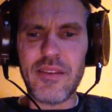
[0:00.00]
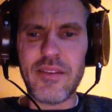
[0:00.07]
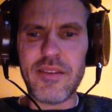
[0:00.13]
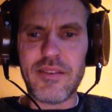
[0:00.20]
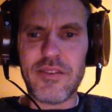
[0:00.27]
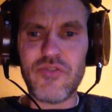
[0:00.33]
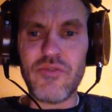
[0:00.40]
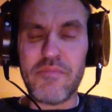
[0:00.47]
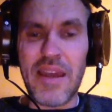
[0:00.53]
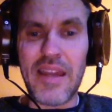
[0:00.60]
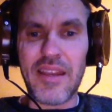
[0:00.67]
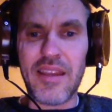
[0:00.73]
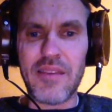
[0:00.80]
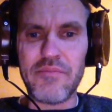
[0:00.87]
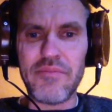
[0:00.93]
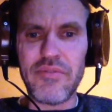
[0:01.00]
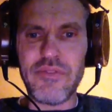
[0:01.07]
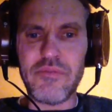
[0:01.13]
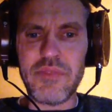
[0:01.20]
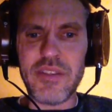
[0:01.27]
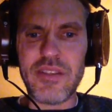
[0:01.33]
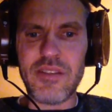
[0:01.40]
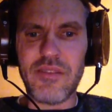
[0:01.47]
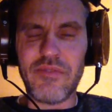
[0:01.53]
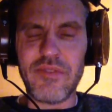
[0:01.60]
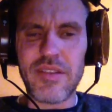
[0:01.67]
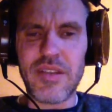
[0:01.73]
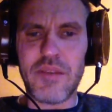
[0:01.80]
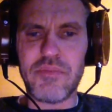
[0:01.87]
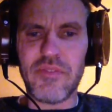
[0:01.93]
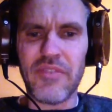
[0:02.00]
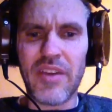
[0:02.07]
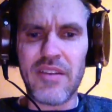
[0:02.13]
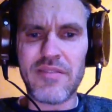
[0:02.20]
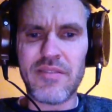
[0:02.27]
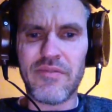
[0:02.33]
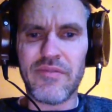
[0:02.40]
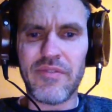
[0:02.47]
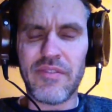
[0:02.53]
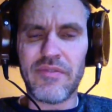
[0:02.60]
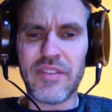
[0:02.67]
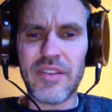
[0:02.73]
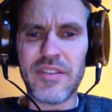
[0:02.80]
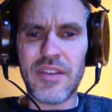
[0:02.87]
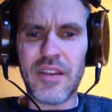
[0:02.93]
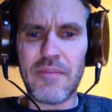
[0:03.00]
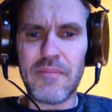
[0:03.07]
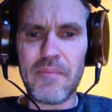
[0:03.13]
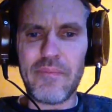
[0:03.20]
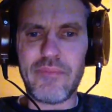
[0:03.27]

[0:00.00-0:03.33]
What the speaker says: There's dramatic improvements in the first couple of hours of listening.